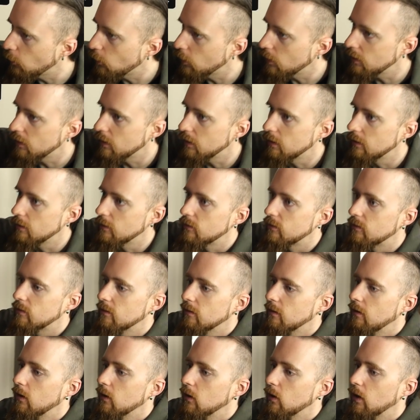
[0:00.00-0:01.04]
was
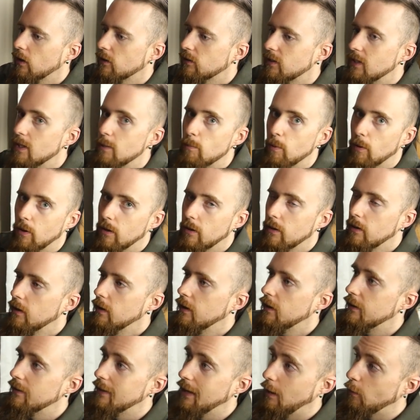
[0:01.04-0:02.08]
a lot deeper.
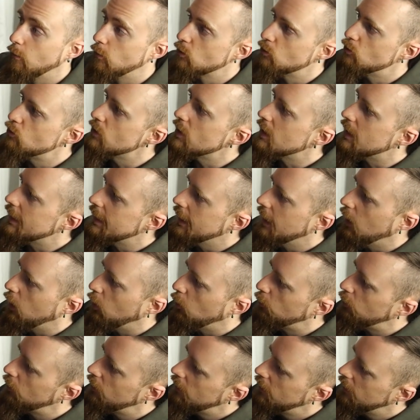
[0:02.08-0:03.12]
That would really
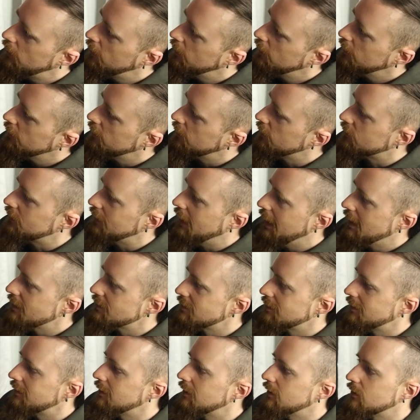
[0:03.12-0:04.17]
help, because
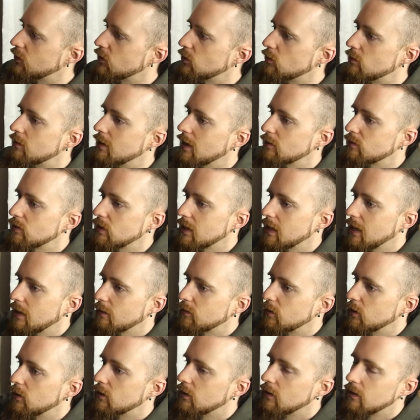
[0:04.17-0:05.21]
as it is, you definitely
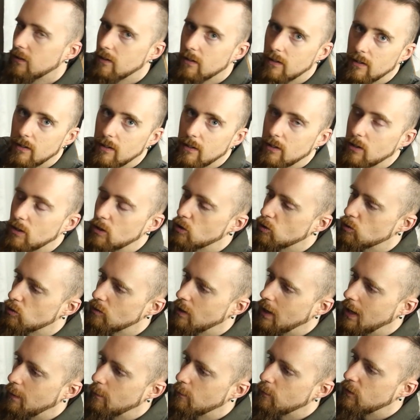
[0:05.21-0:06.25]
have to
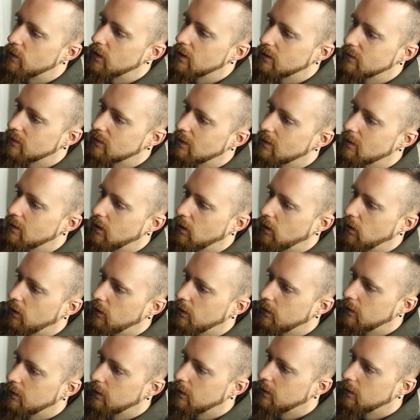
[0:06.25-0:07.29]
cram things in there.